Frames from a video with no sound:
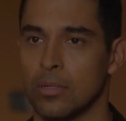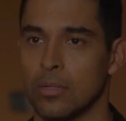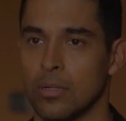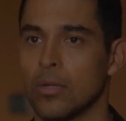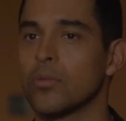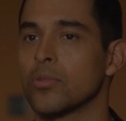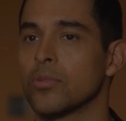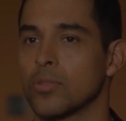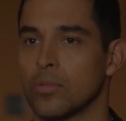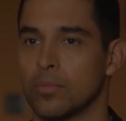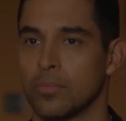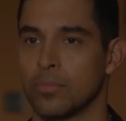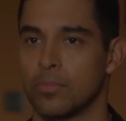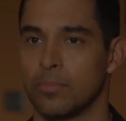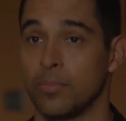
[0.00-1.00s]
Oh, so
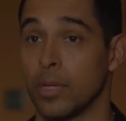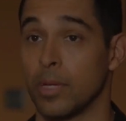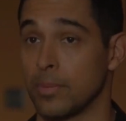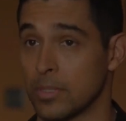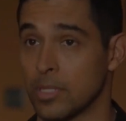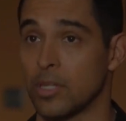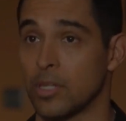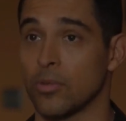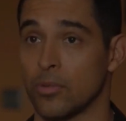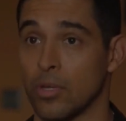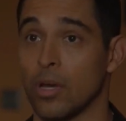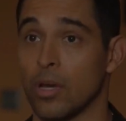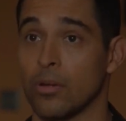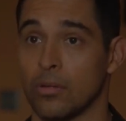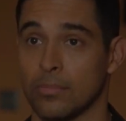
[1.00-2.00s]
babysitting your
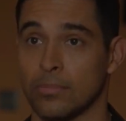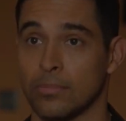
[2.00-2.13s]
daughter.